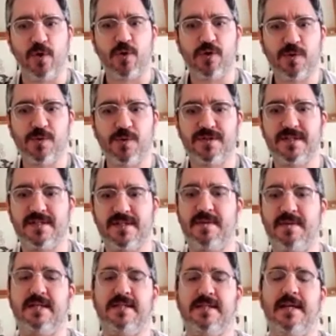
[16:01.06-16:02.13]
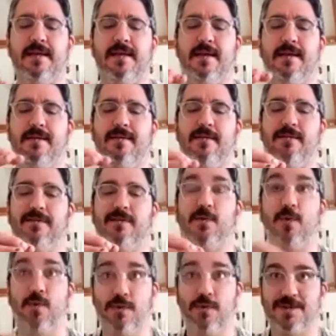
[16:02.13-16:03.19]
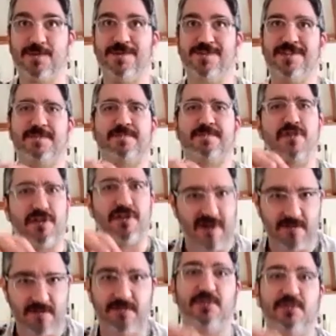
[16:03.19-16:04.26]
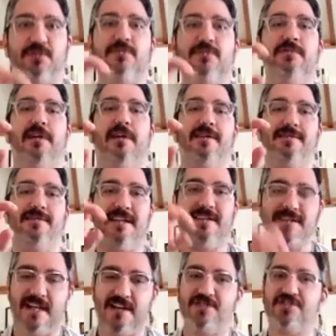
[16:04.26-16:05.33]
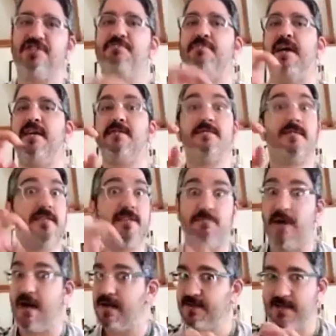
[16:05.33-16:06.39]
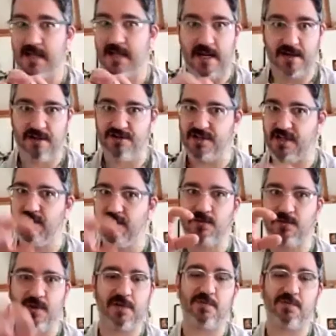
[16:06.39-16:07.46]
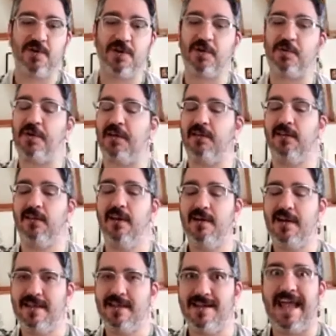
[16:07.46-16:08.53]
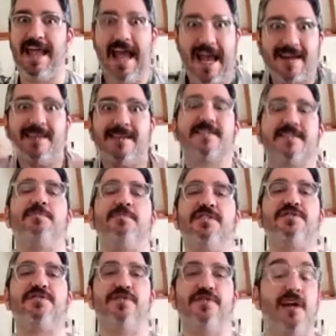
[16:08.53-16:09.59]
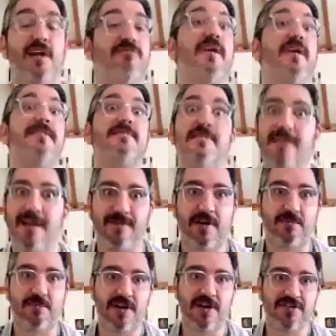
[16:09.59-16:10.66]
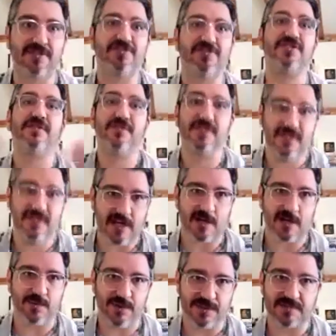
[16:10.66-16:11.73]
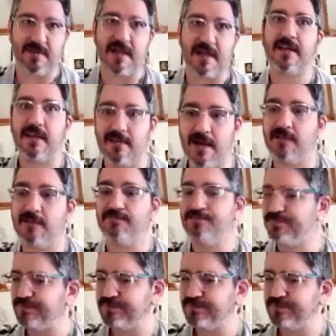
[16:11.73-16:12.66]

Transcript: aura quartz is about taking quartz, which is programmable and intention based and the master energy that we can work with, and then adding something to that, raising that vibration, shifting that upwards, making that